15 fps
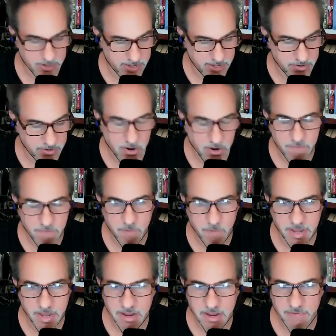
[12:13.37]
And for
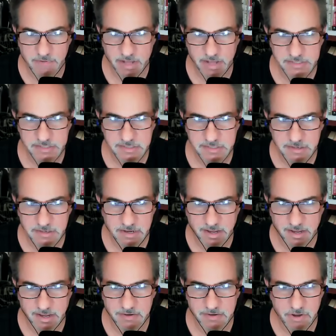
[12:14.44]
many of us,
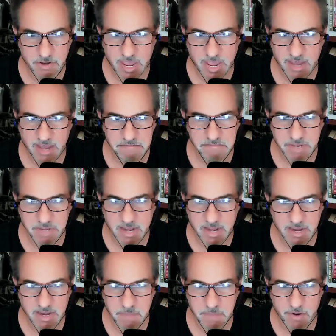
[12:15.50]
you can't get
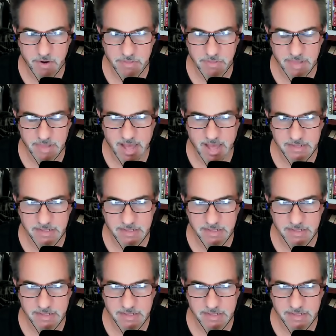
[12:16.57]
any better than that.